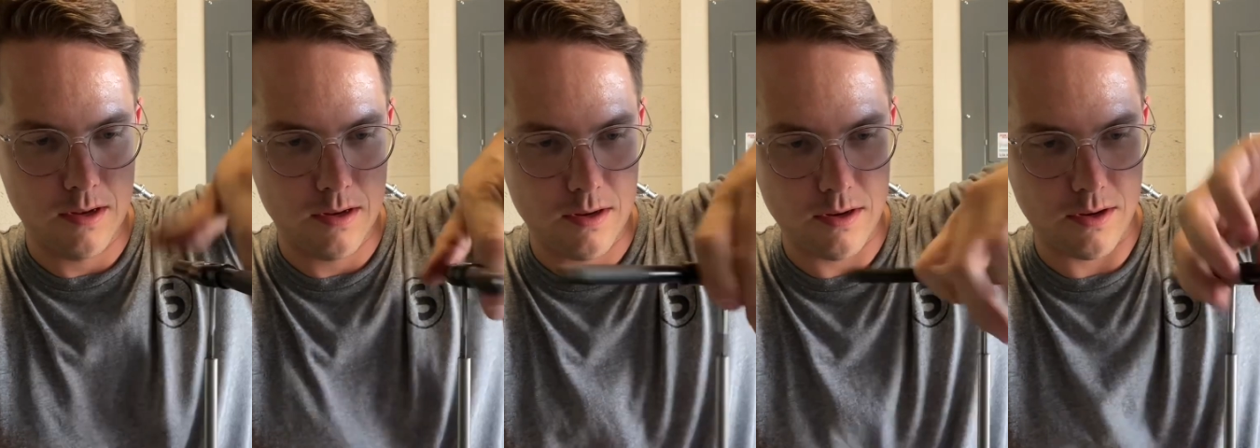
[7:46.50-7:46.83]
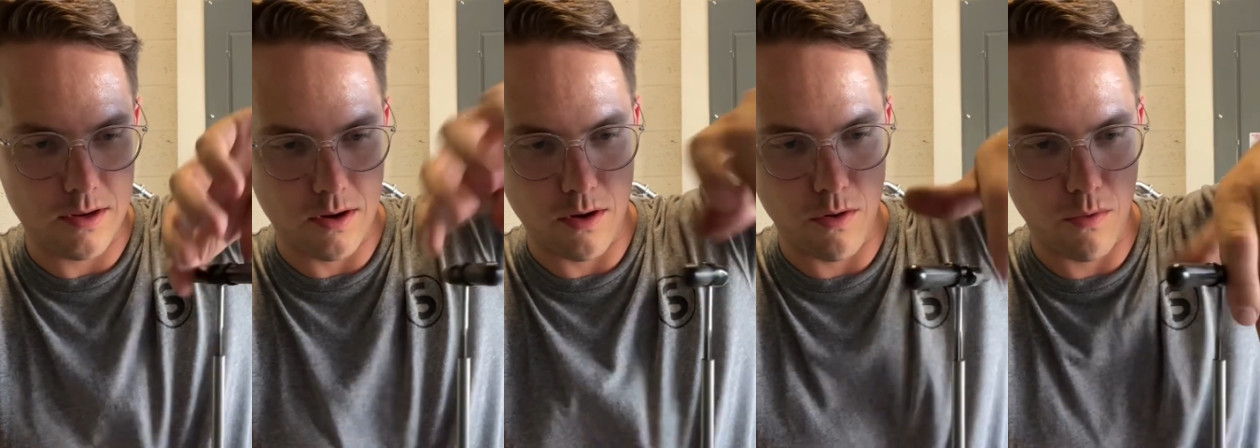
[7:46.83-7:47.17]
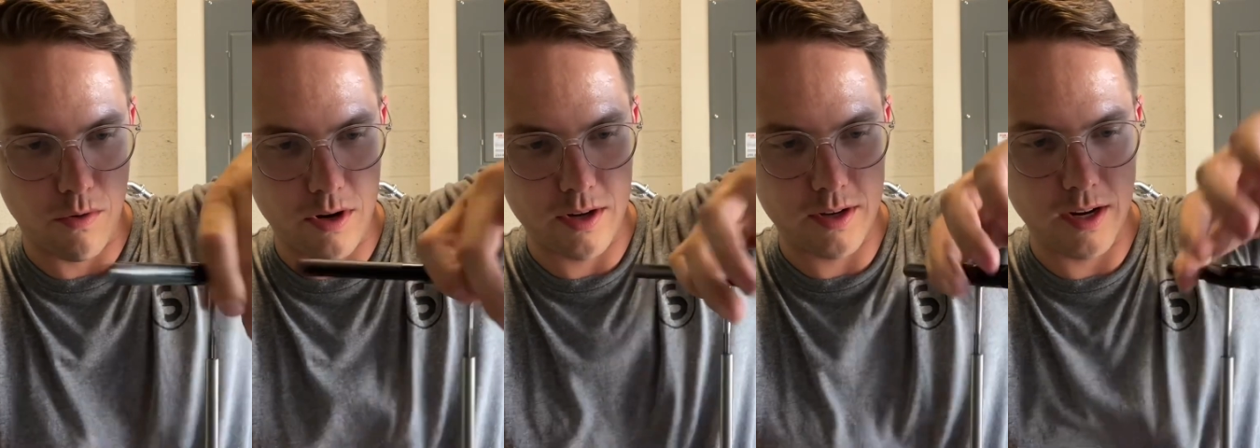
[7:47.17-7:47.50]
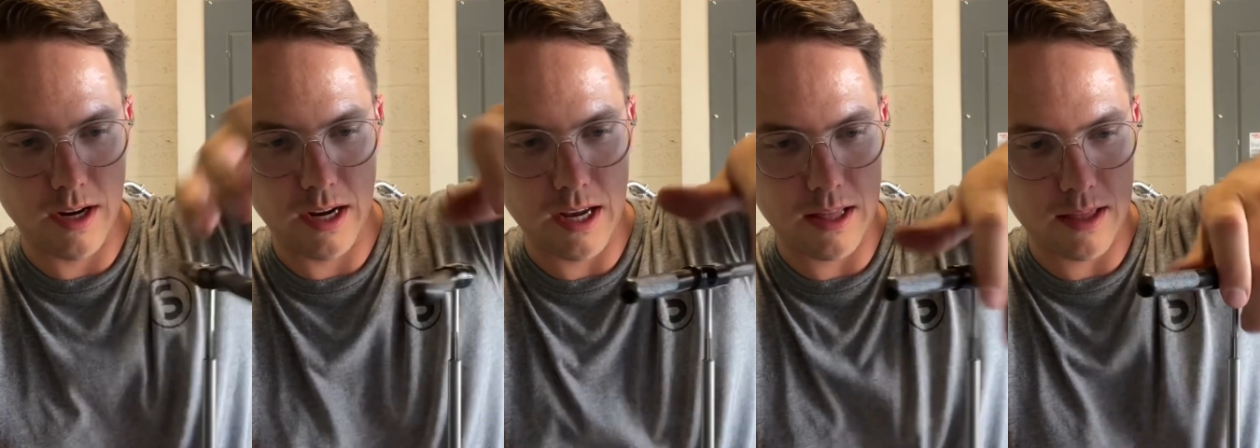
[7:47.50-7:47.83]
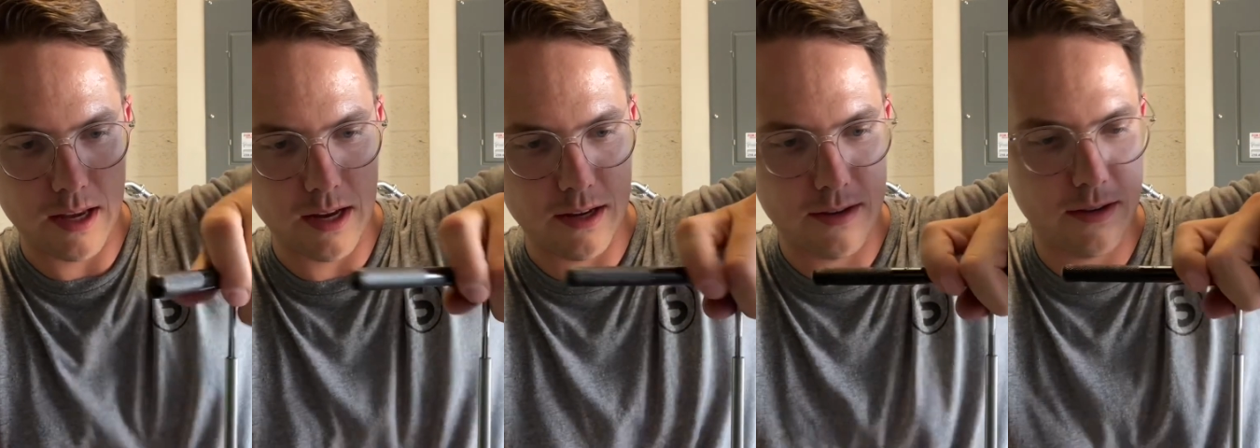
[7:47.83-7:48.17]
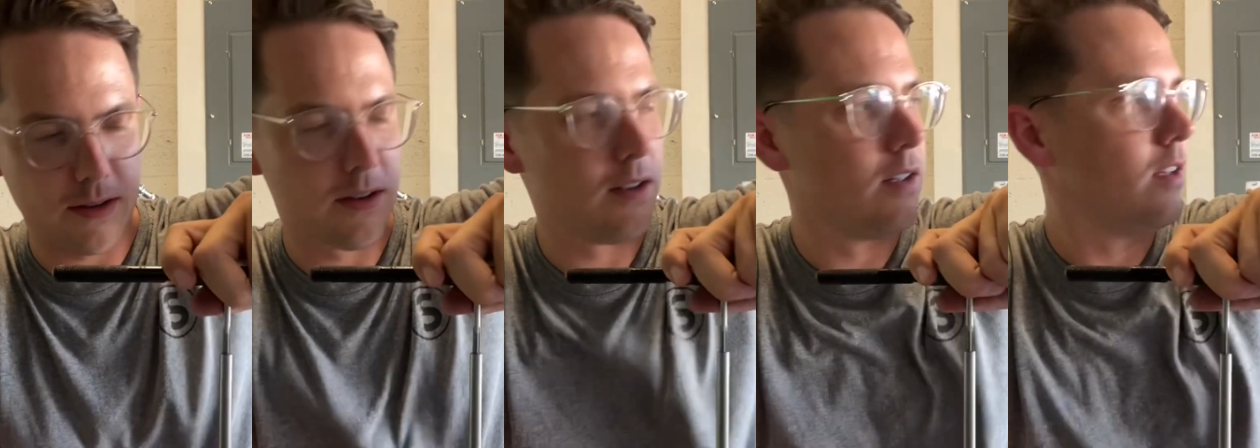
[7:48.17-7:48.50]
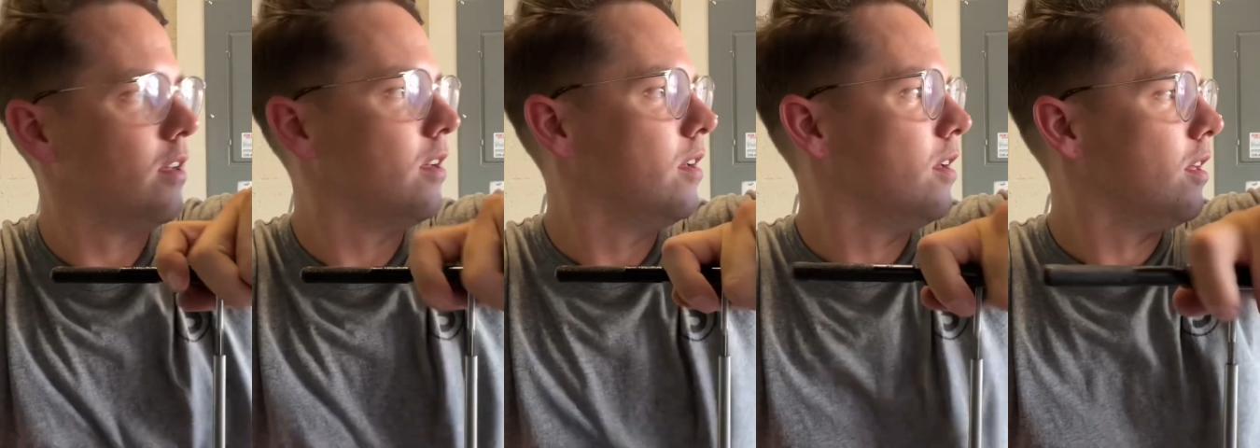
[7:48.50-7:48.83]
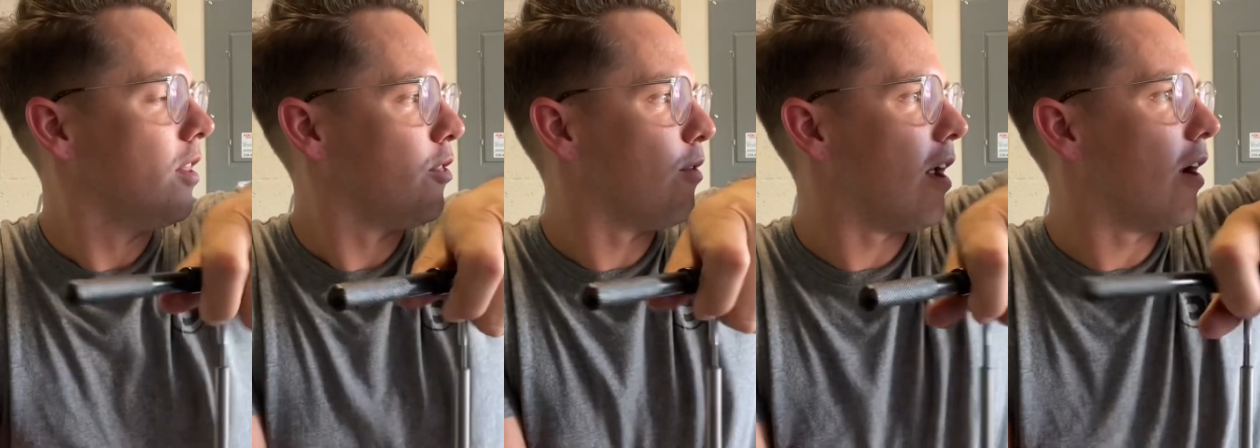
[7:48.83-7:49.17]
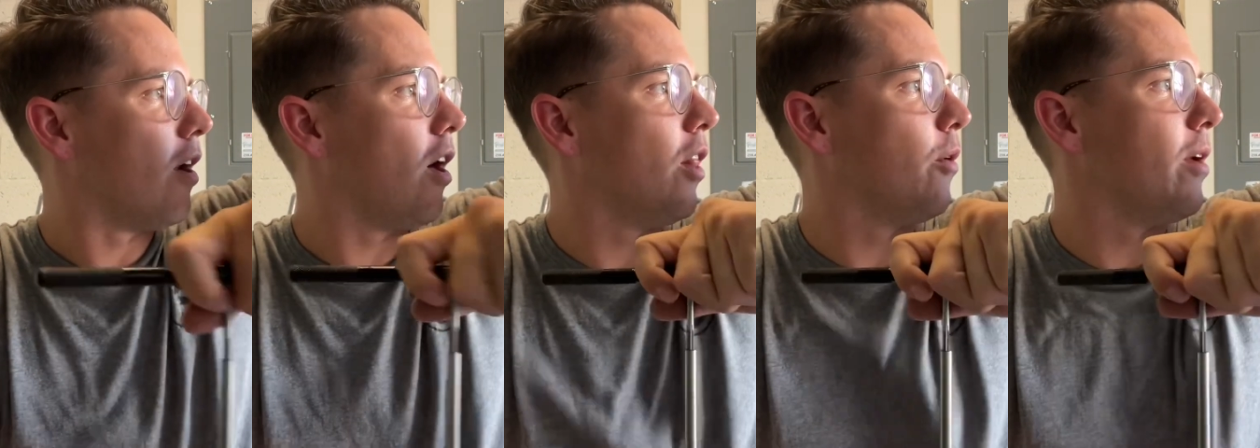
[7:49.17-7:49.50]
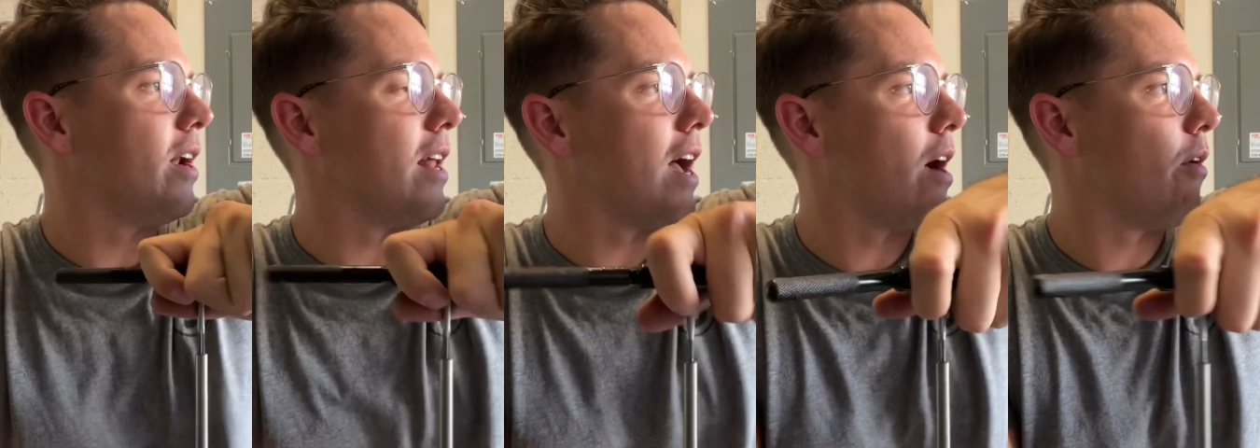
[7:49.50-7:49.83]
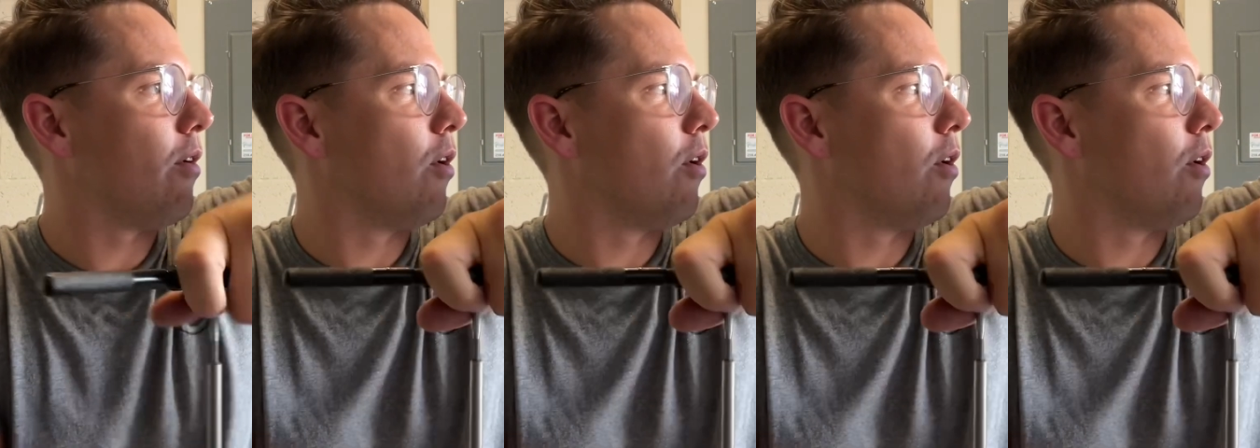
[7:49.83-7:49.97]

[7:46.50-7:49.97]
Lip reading: So we're just gonna get this threaded all the way down.